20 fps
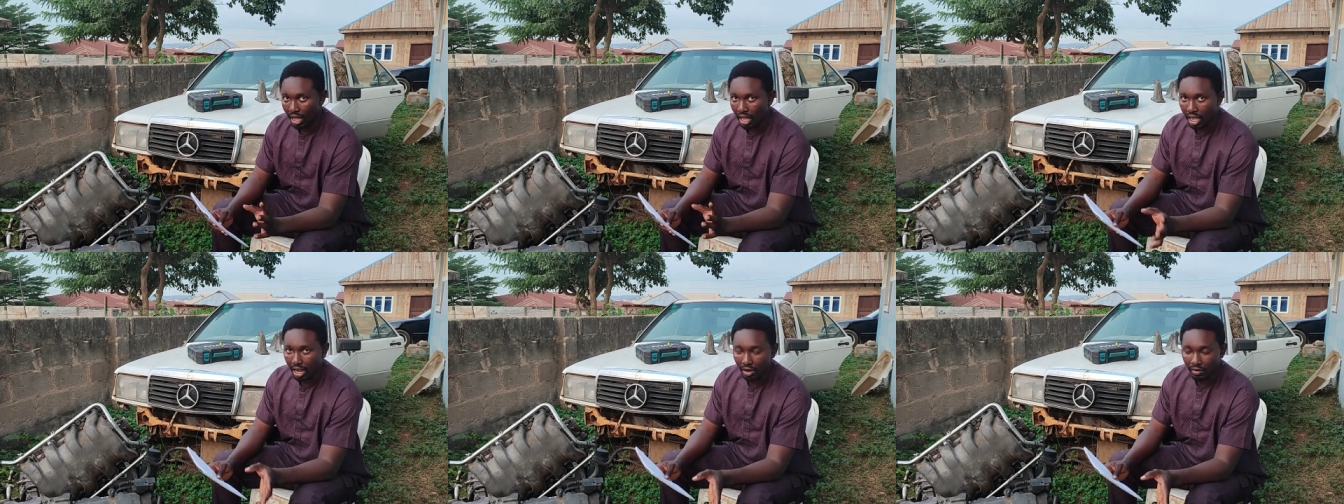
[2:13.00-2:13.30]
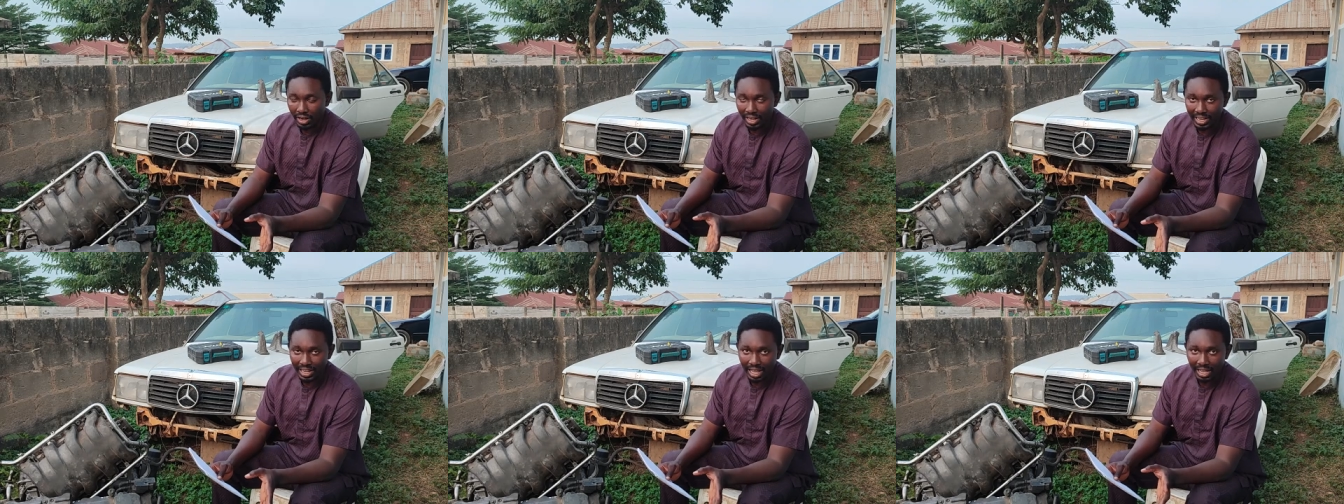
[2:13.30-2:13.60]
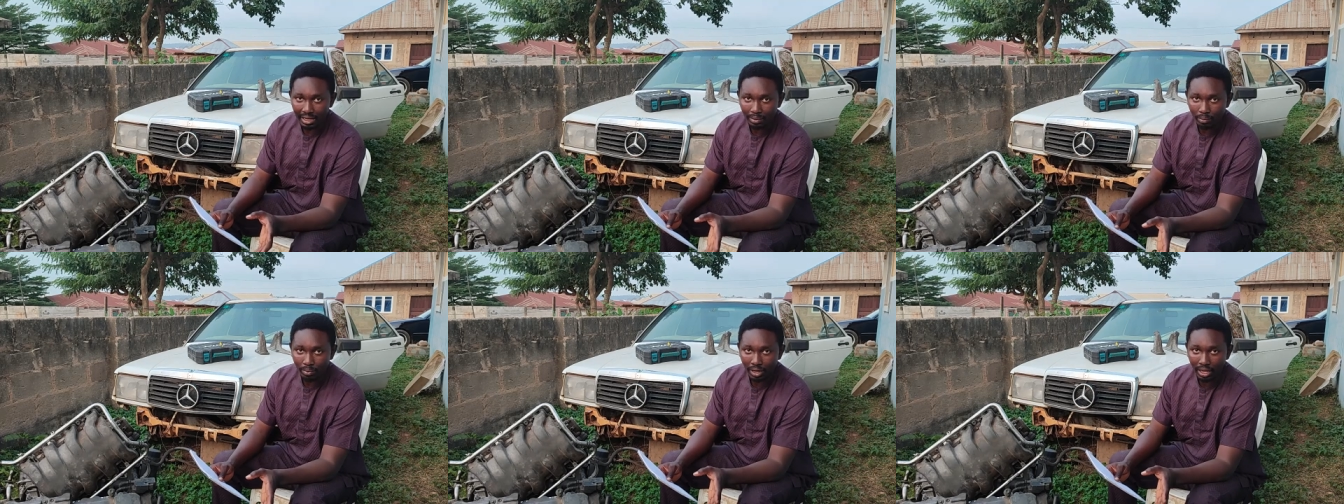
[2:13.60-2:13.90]
I already
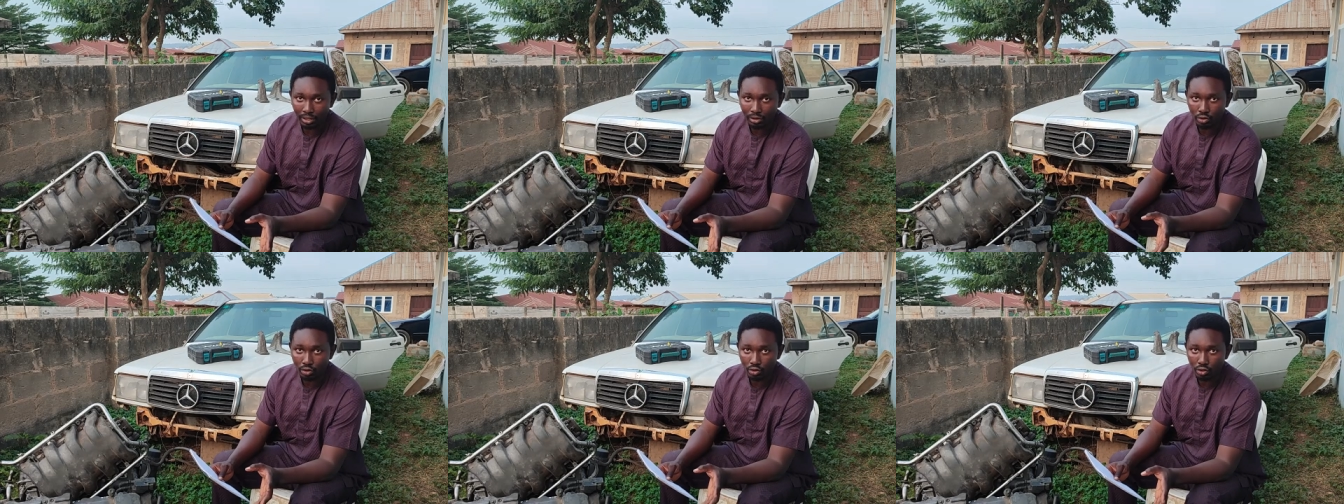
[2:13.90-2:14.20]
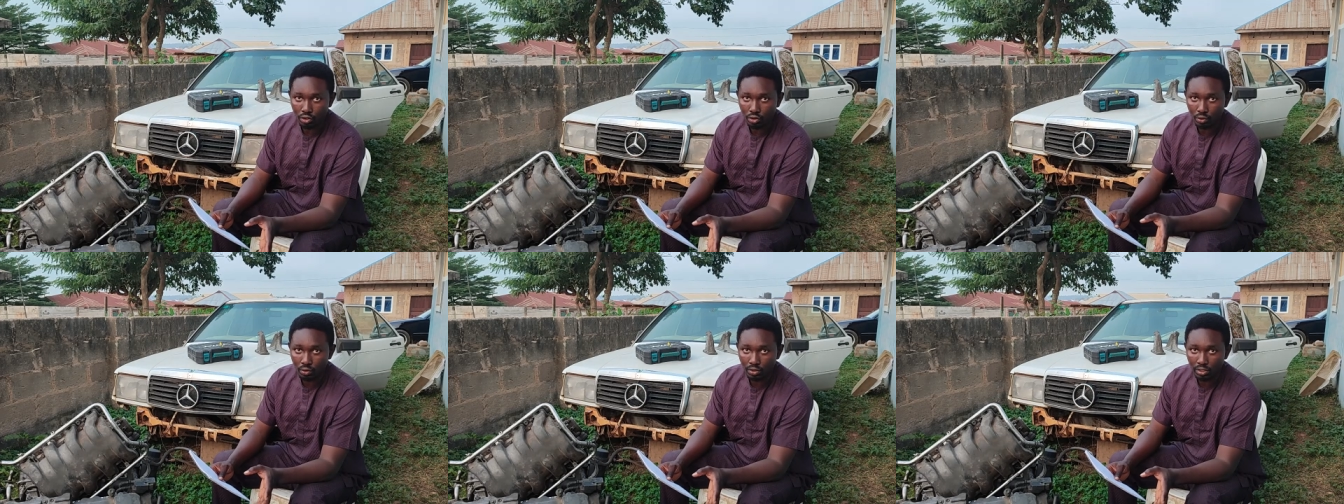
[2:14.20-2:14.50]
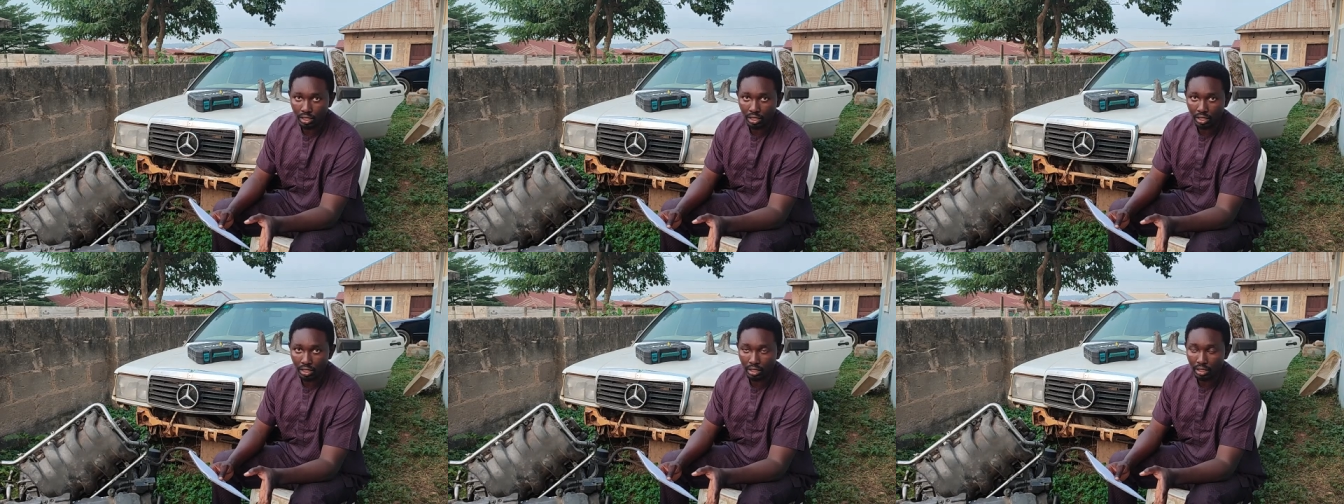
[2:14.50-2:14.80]
had a plan to
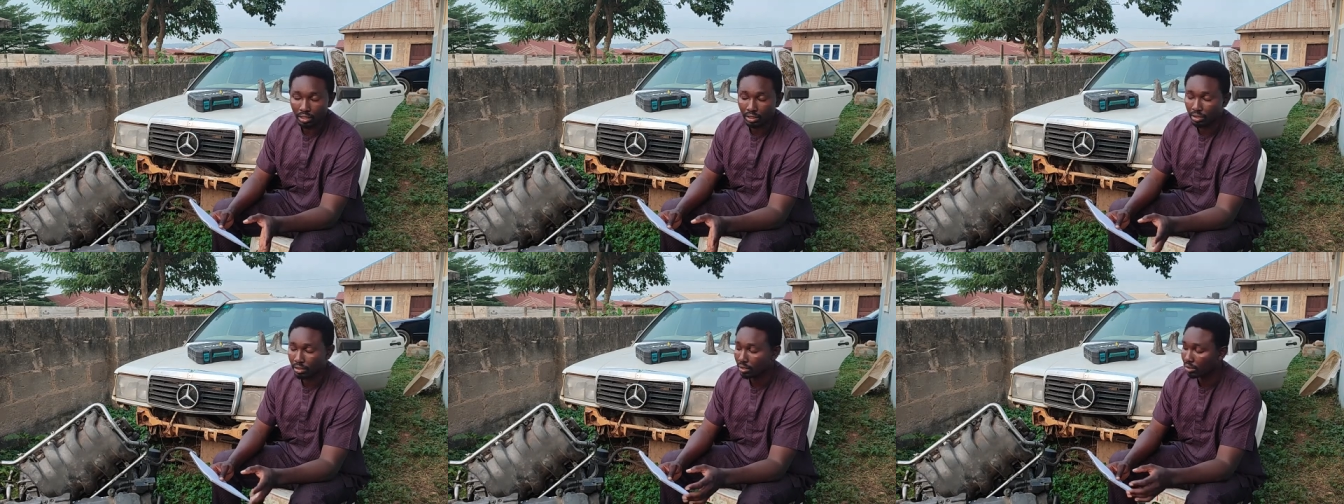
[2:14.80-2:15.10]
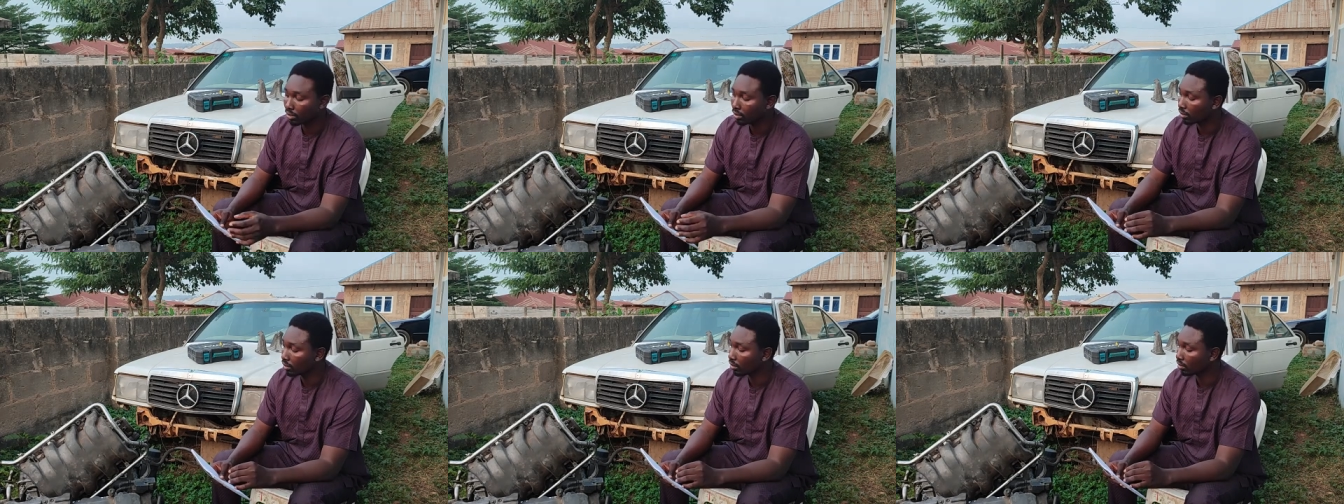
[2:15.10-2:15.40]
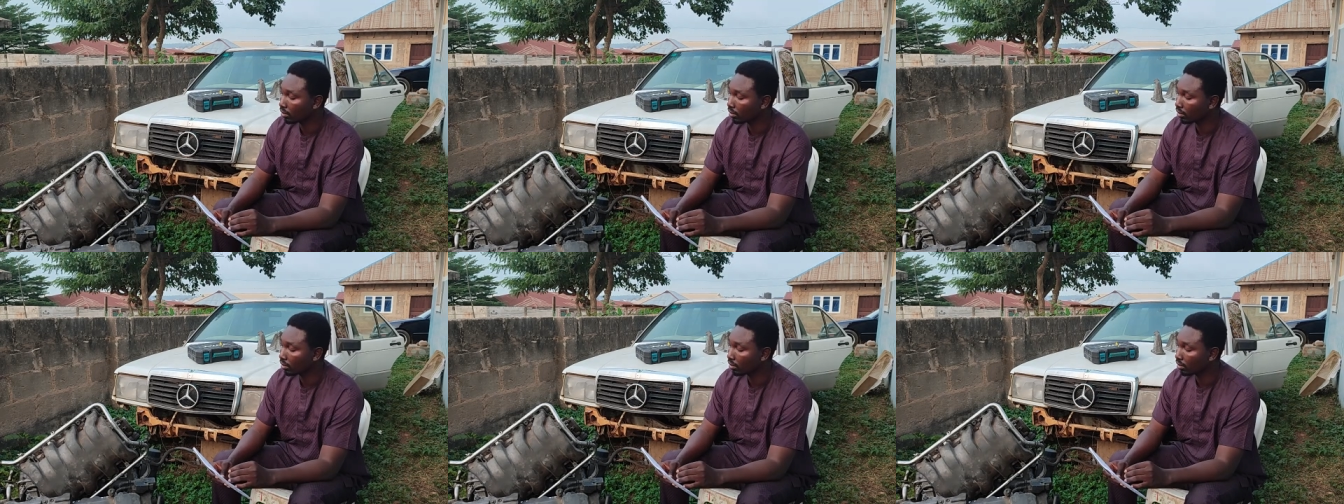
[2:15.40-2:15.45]
use uh,